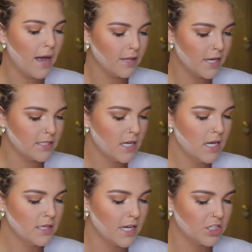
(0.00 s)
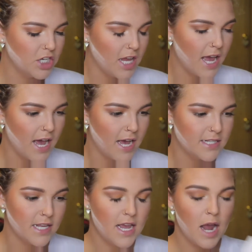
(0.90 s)
palette that she
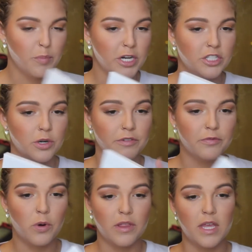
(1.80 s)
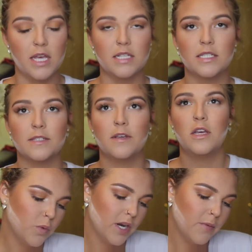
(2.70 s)
has, I'm pretty sure, for this
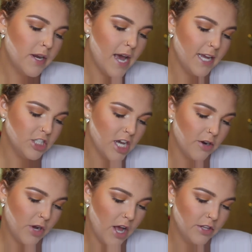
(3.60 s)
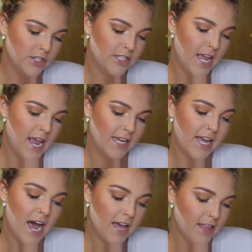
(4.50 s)
21 eyeshadow colors
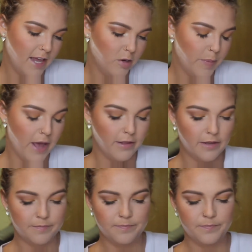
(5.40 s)
and a highlighter palette.